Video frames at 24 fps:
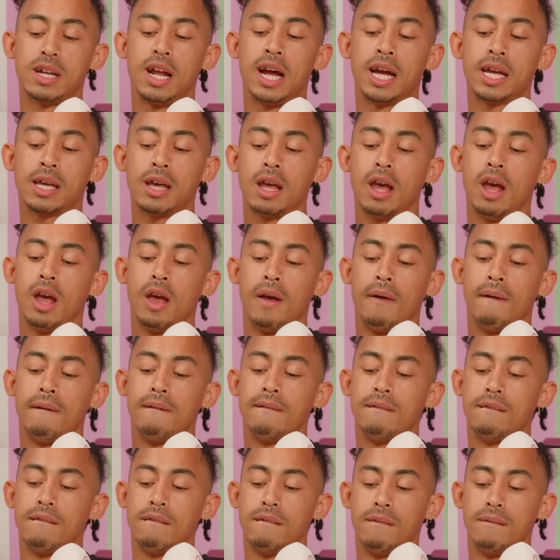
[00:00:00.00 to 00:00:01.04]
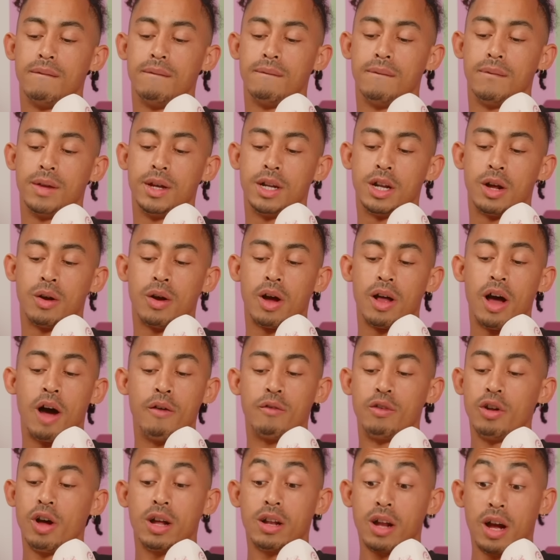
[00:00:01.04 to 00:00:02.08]
like, you know, I
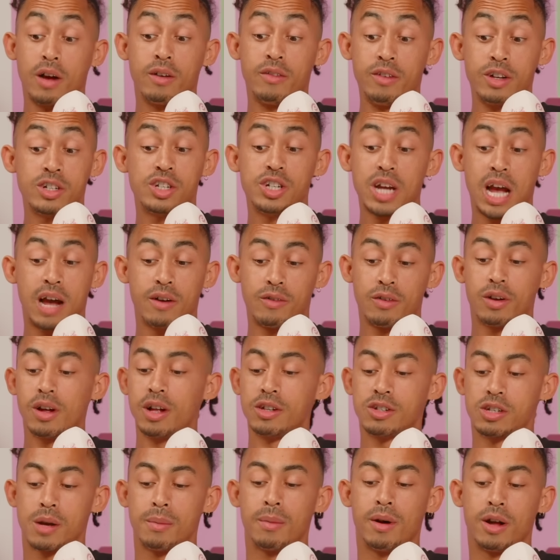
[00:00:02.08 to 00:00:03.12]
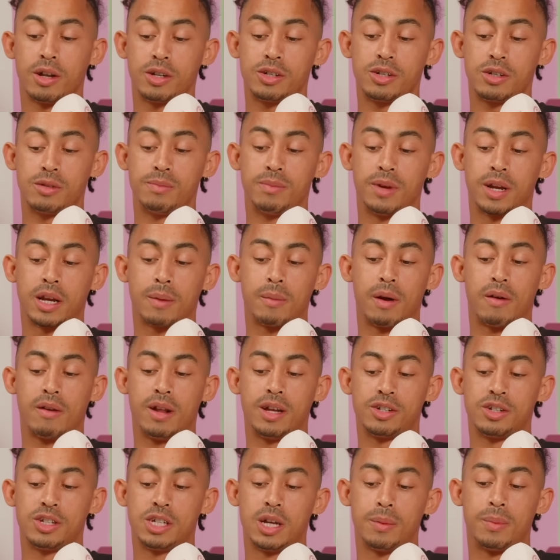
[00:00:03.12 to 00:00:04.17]
literally have learned so much being in my
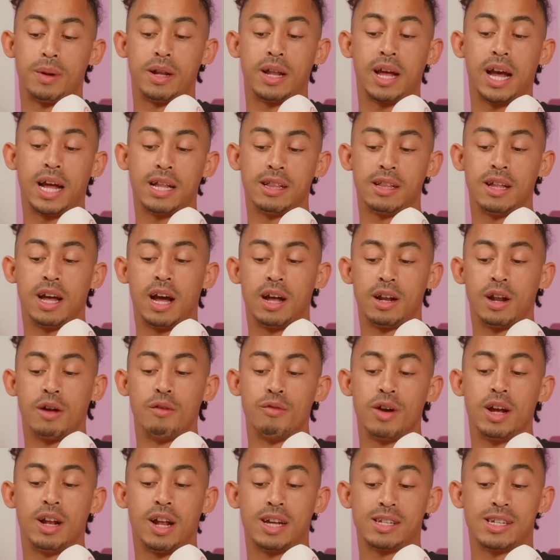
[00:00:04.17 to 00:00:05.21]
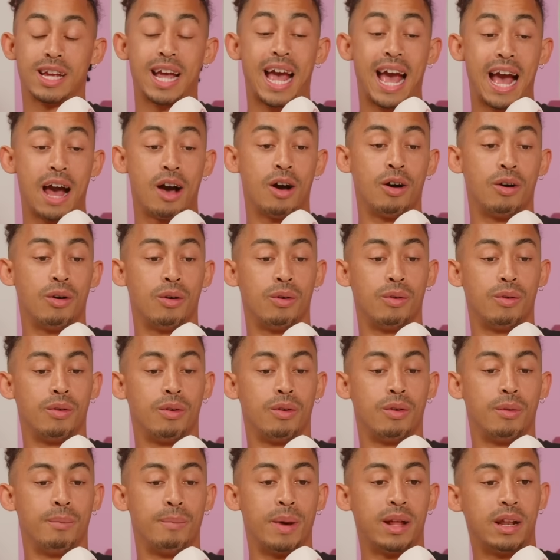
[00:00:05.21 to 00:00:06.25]
relationship, and I realized like how
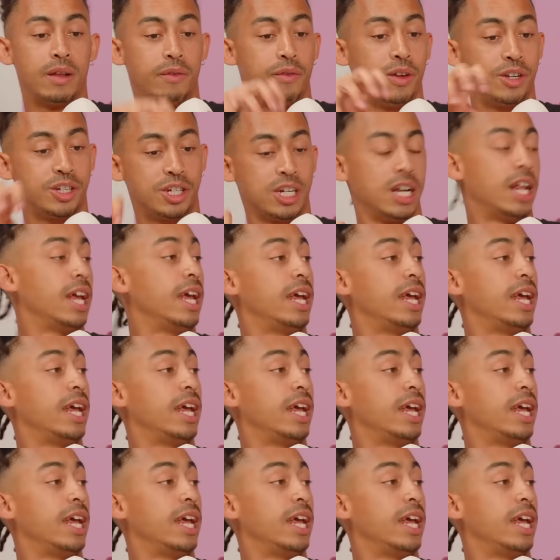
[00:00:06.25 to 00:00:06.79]
beneficial it